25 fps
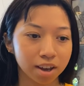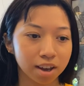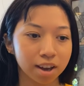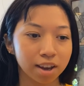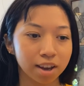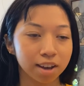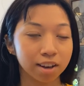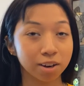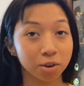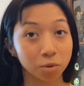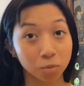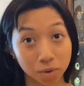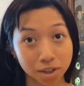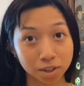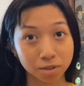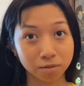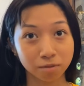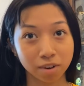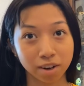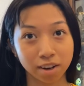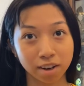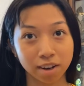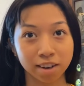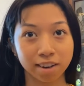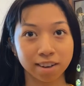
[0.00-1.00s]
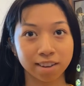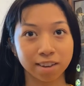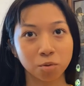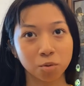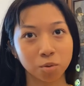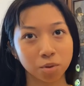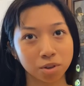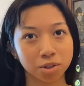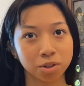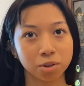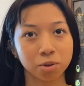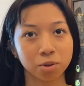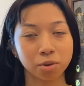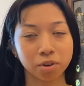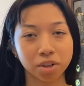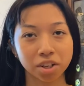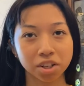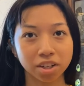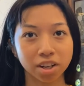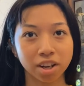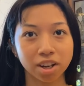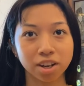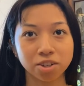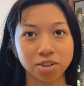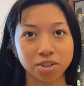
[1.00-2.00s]
And it was fine. And then we went to the
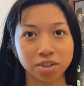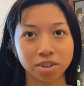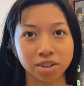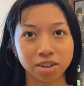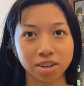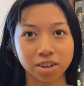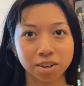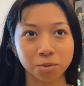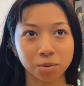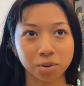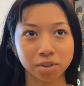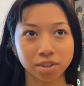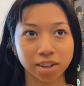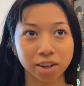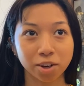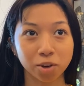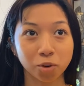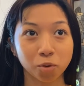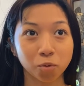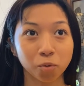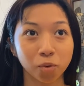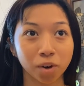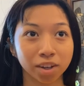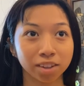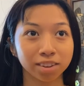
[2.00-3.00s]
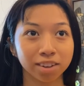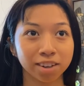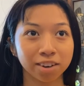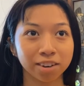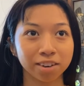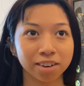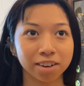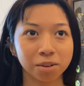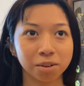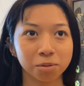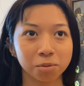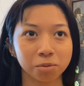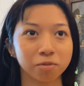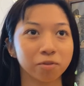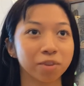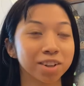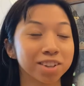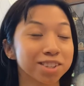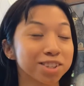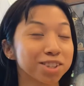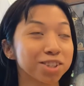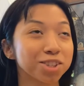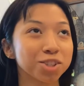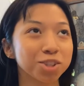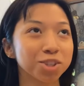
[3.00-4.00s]
orientation, and it was like right there, and I
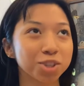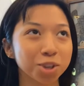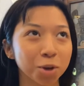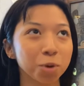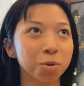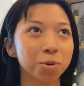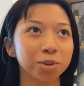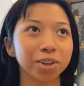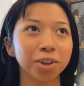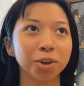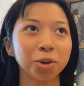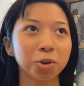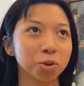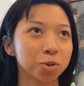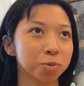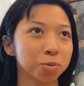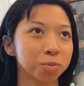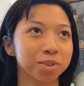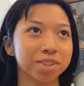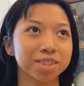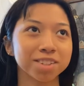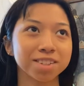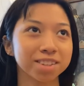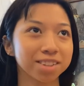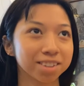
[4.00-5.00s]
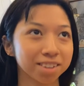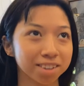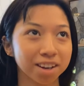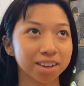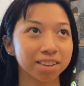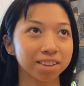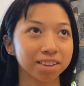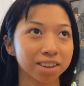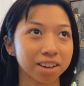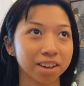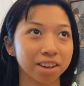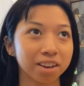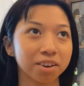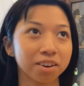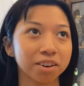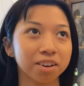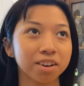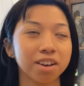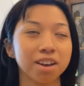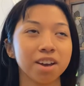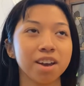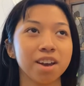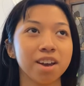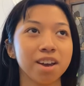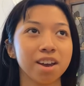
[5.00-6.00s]
felt so close but still not there.
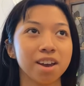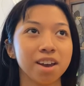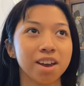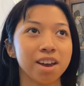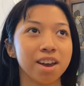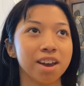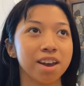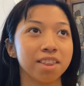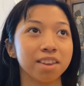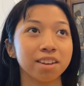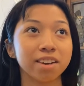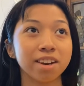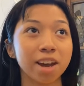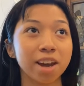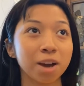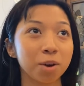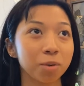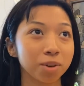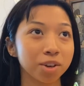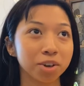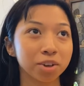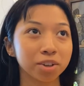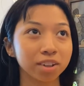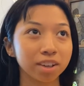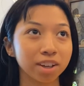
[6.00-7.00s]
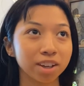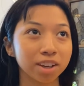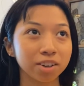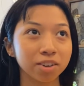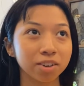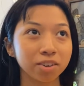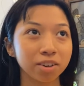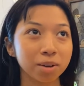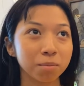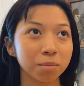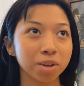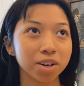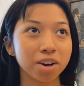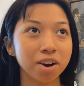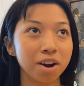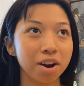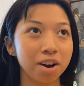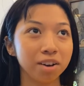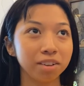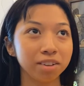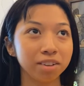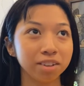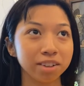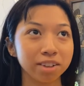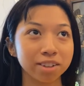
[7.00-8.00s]
And then now a year later, I'm in
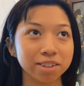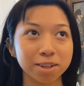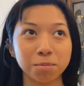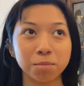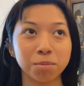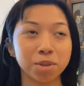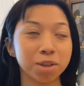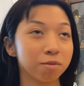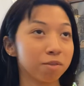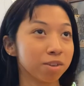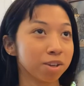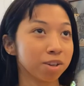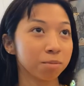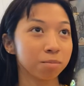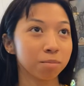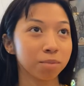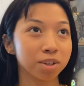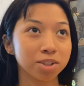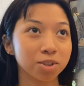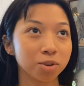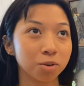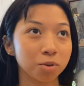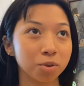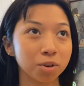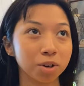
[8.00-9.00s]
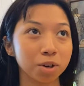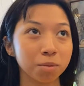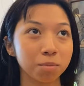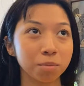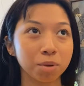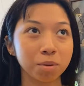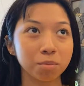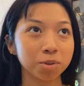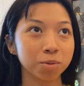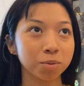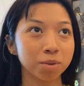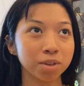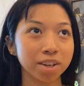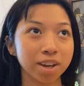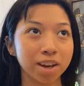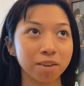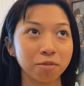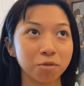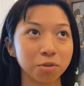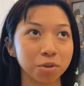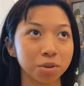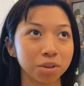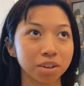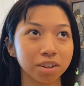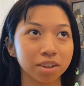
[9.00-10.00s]
college, I'm living in my dorm, I'm doing
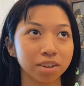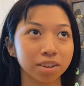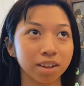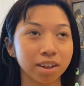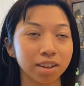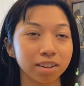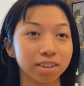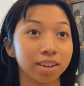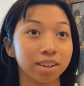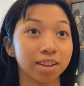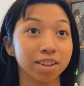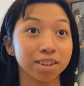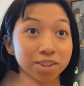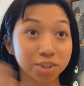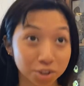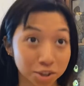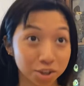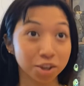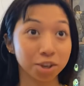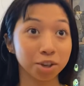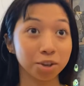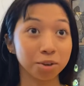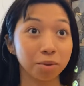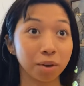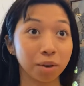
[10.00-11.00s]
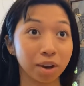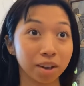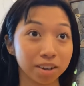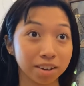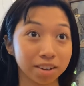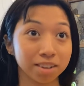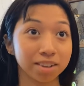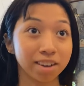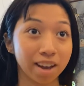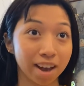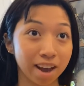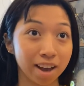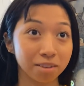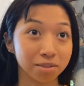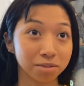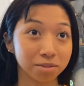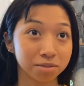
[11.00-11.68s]
everything that thanks to you I could have.